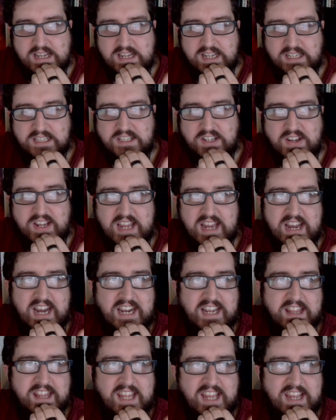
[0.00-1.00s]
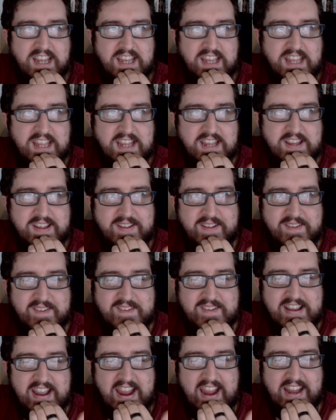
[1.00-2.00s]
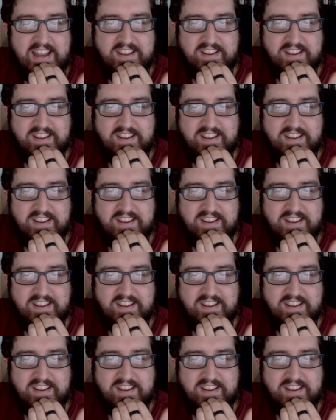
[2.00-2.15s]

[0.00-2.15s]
So yeah, I think it's